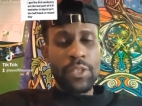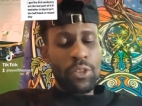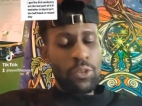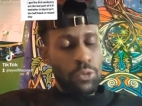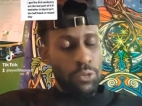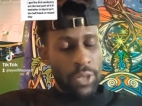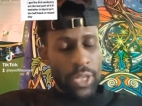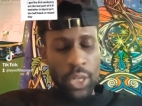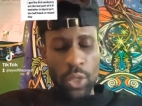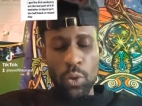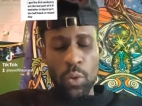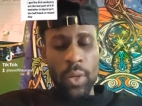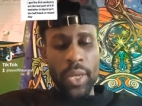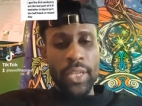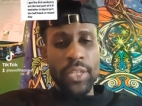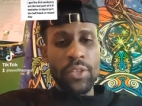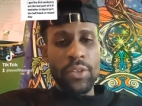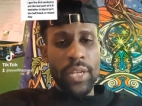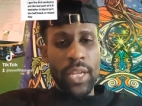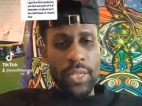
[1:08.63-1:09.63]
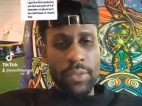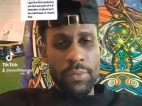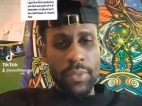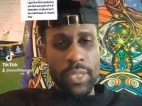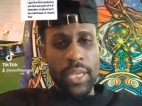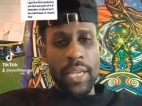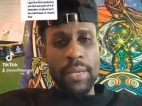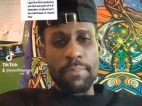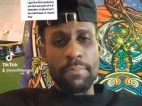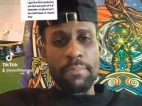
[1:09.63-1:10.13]
real quick so that we
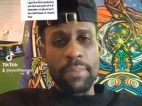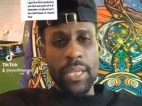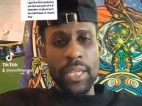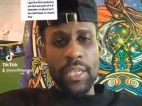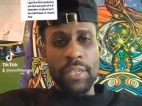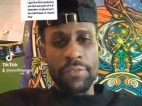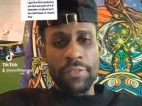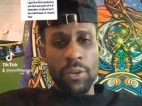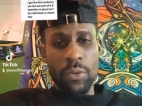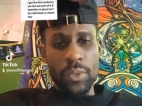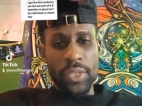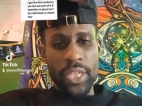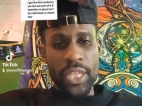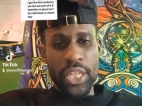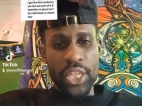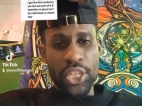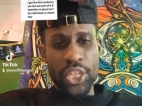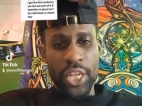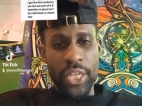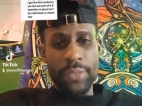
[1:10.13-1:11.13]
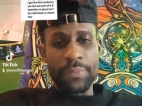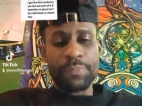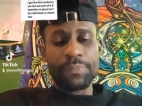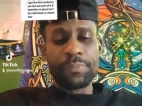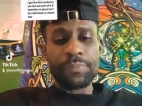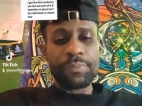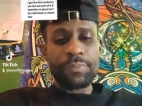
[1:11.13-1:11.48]
can build the foundation.